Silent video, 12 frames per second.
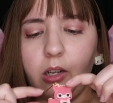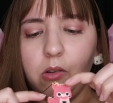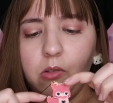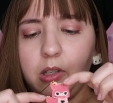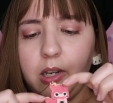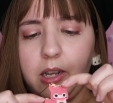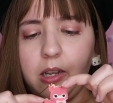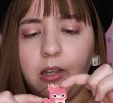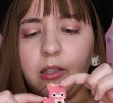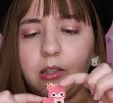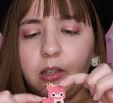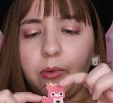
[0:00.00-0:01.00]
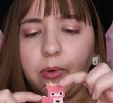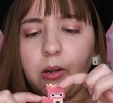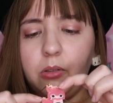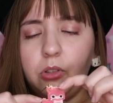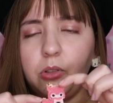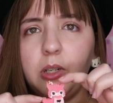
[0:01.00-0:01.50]
it looks like it's
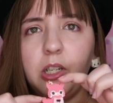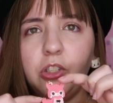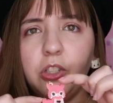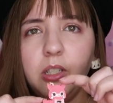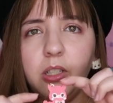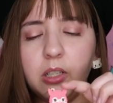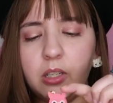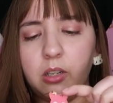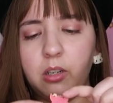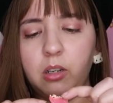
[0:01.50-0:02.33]
around two inches